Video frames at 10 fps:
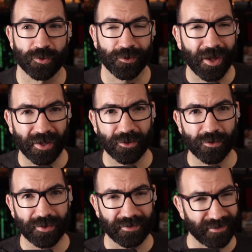Now I
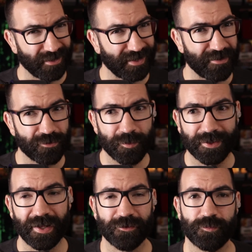know that not
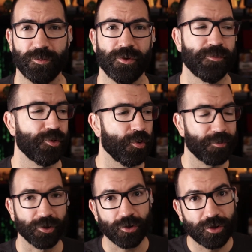everybody has Premiere Pro,
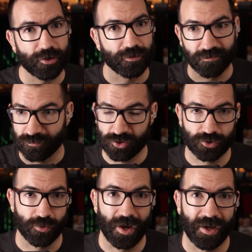but you could
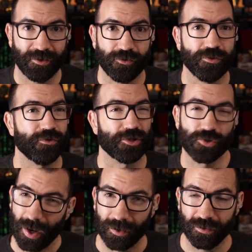try to use the
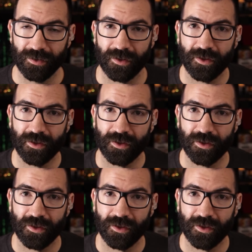trial